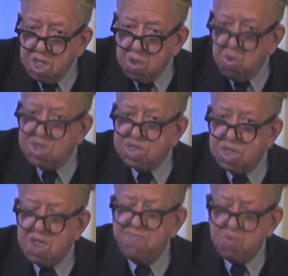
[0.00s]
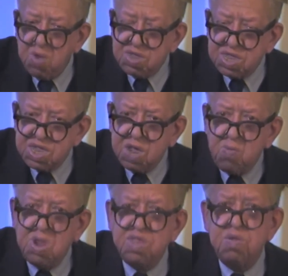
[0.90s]
one, if you want to see
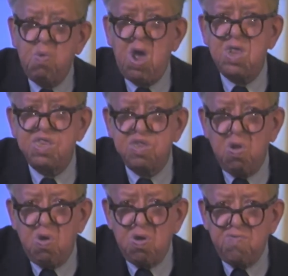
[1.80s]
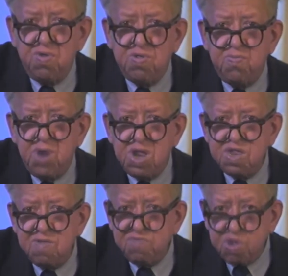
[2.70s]
one swan song for the
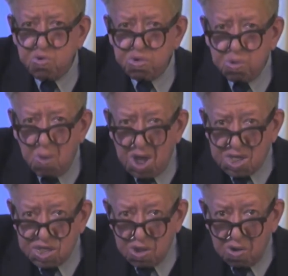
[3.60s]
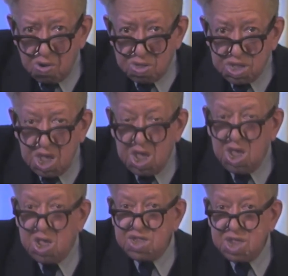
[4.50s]
price of two swan songs,
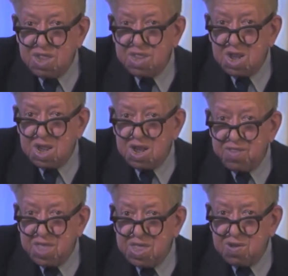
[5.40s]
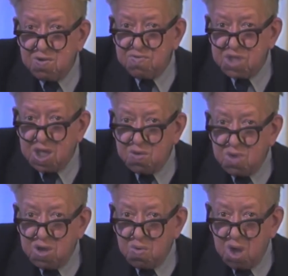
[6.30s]
see the Little Theater of Jean
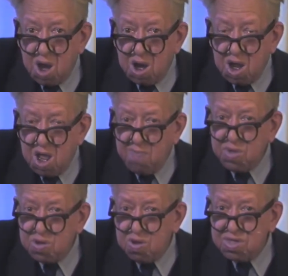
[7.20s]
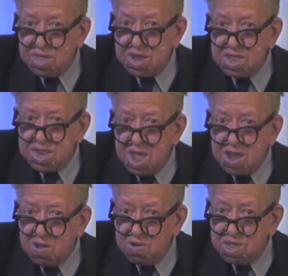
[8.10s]
Renoir, because it is not
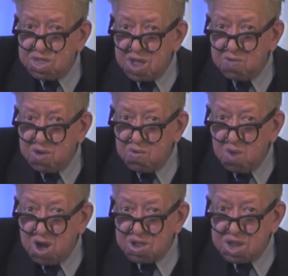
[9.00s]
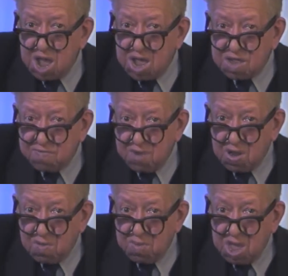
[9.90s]
only Jean Renoir's last
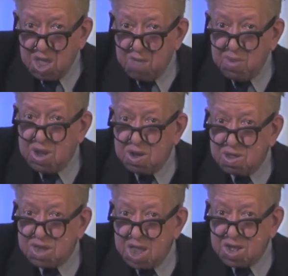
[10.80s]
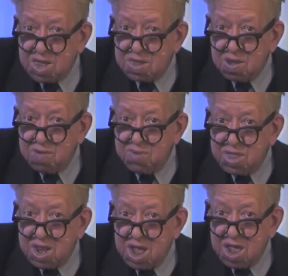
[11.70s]
film, but it looks like it's going to be
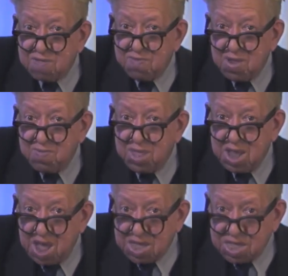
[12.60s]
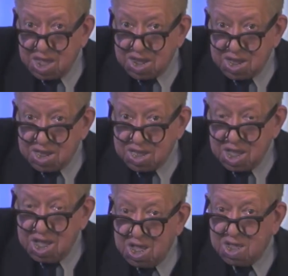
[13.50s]
the last film that I titled.
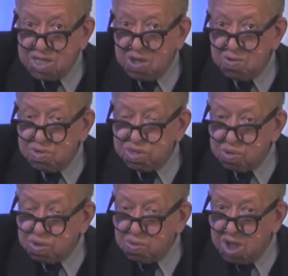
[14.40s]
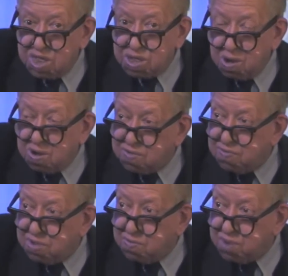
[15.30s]
So two swan songs
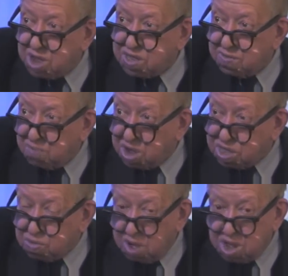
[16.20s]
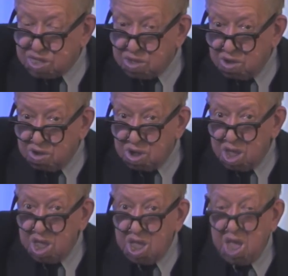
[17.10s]
for the price of one swan song,
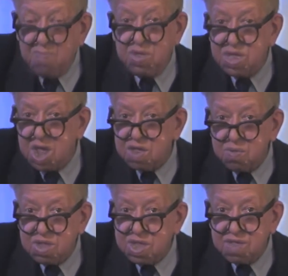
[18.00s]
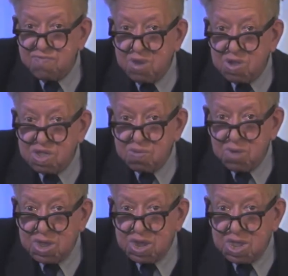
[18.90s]
and besides which it's very sweet.